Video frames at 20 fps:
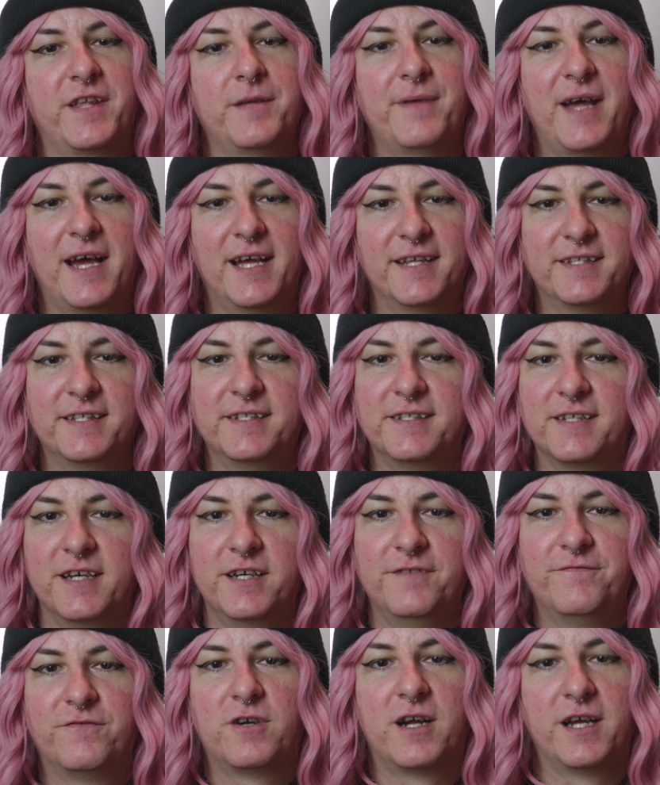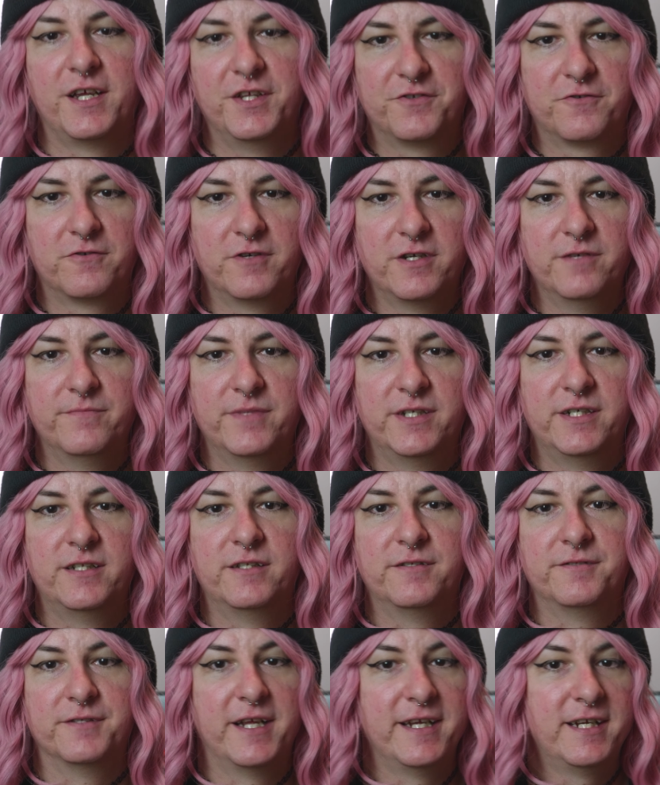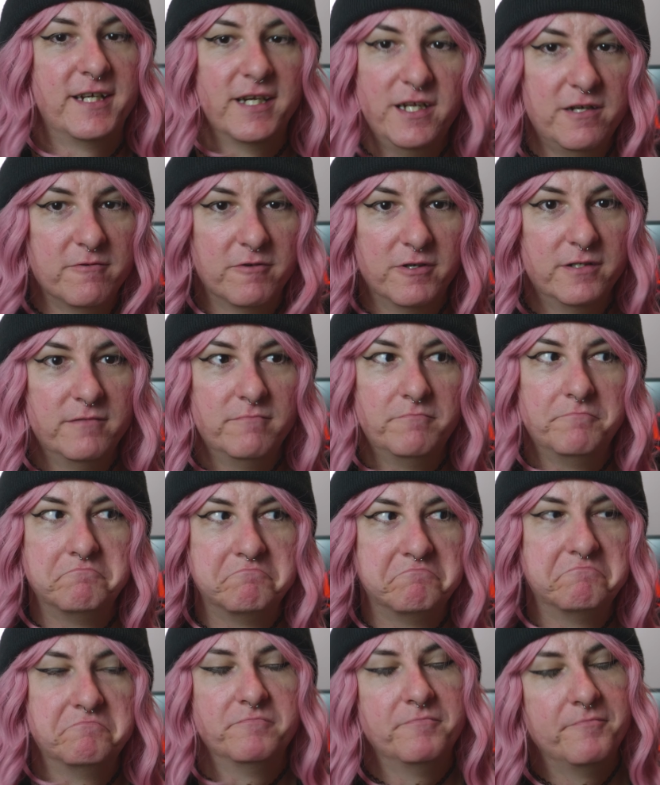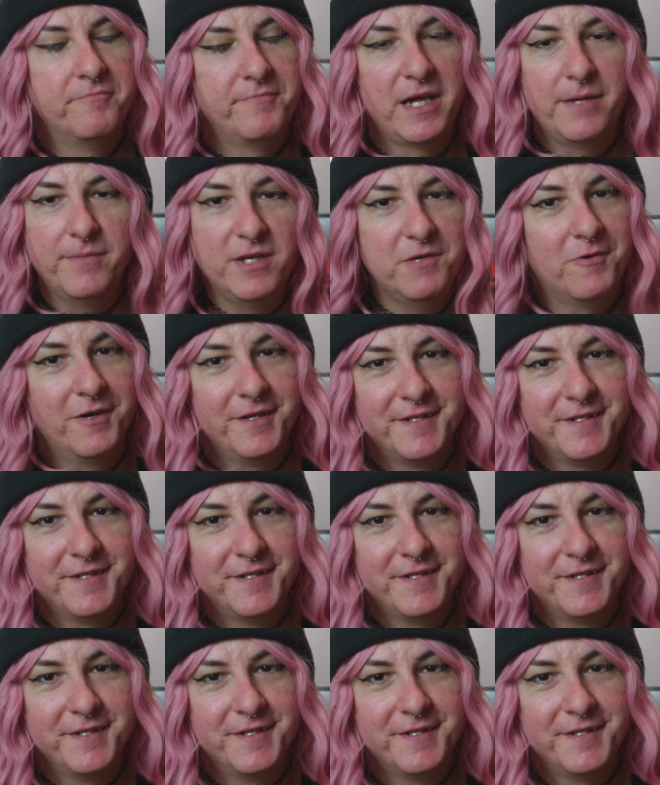They pass a sign for ice cream, and like anyone, Baby